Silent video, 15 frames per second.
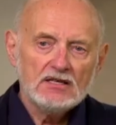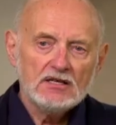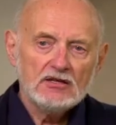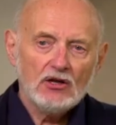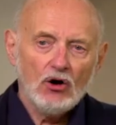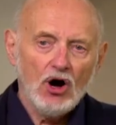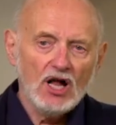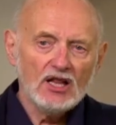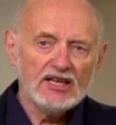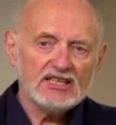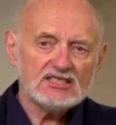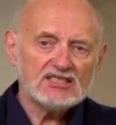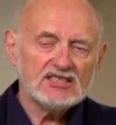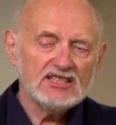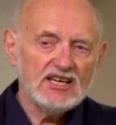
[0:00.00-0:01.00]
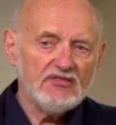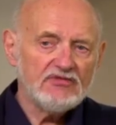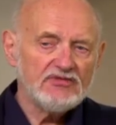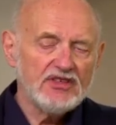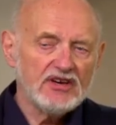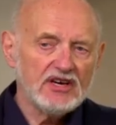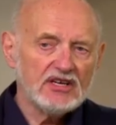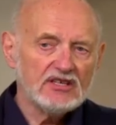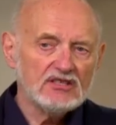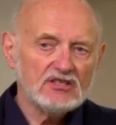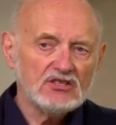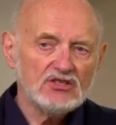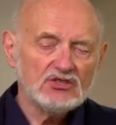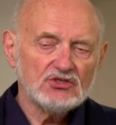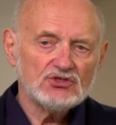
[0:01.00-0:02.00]
Now all that's left then
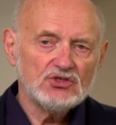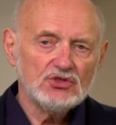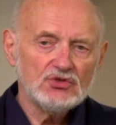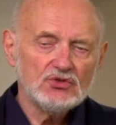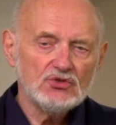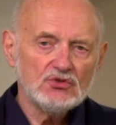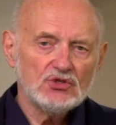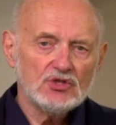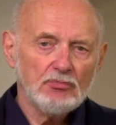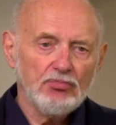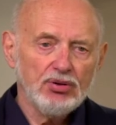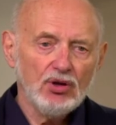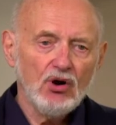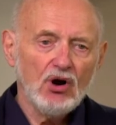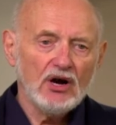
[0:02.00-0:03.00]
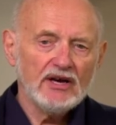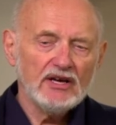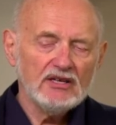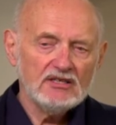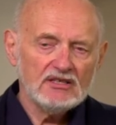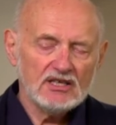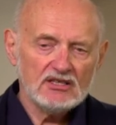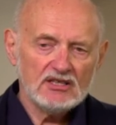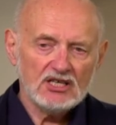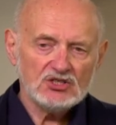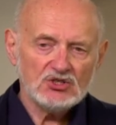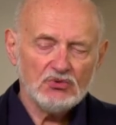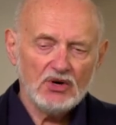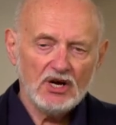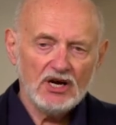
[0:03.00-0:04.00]
is to deploy, and
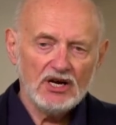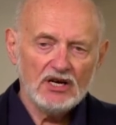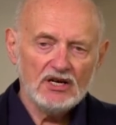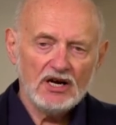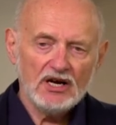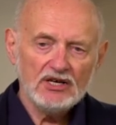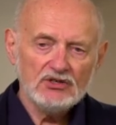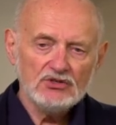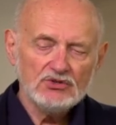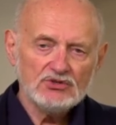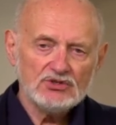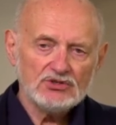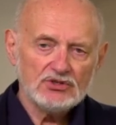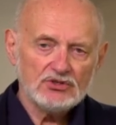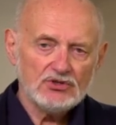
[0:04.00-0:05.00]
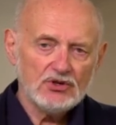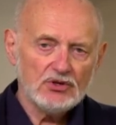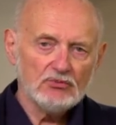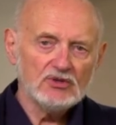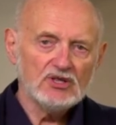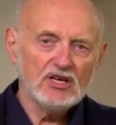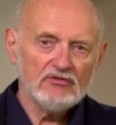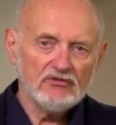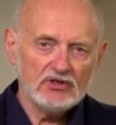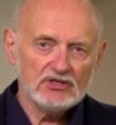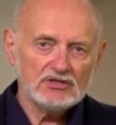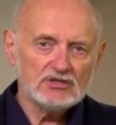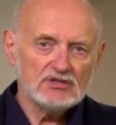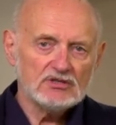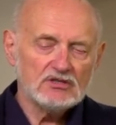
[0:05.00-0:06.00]
that's why I use the term
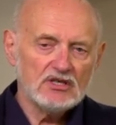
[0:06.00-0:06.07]
leverage.